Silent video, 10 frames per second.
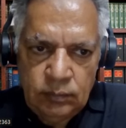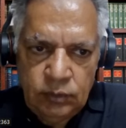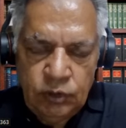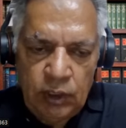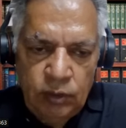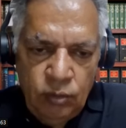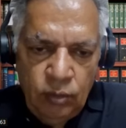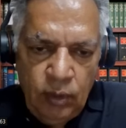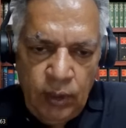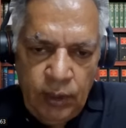
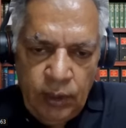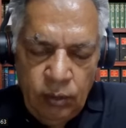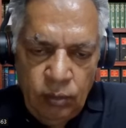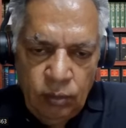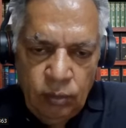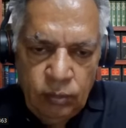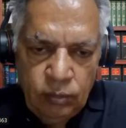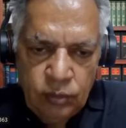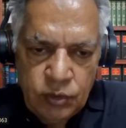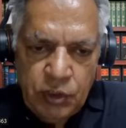statute relating to
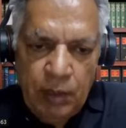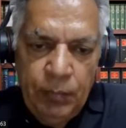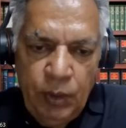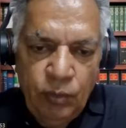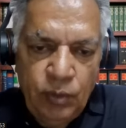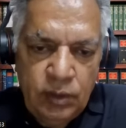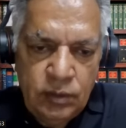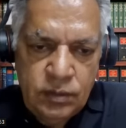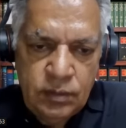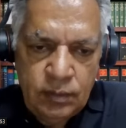stamp
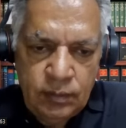duties.